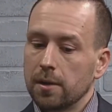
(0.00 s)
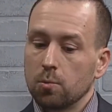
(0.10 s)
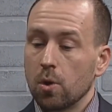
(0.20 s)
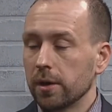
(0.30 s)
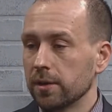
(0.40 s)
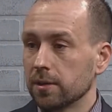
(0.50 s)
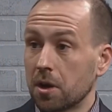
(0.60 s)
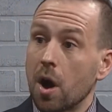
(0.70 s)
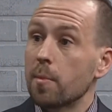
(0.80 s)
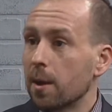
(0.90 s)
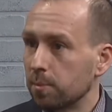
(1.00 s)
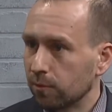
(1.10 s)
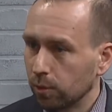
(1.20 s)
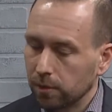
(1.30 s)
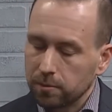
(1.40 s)
wanting to combat
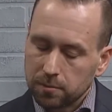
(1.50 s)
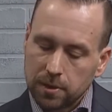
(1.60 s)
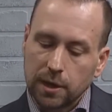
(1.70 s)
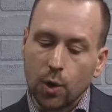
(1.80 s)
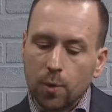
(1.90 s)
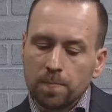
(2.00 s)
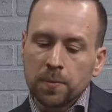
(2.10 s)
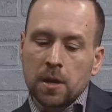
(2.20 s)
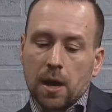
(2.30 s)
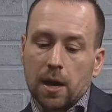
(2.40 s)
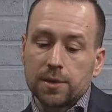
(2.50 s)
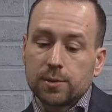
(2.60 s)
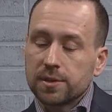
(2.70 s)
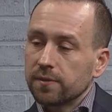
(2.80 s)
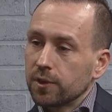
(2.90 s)
before they go. So
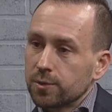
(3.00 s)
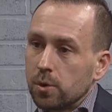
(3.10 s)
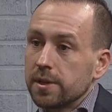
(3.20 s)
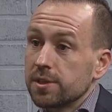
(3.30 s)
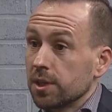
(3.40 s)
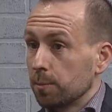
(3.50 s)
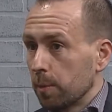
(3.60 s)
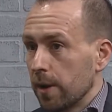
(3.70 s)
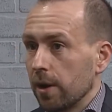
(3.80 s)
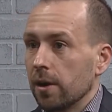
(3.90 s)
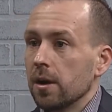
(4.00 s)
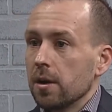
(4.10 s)
that's the first one, is to prepare.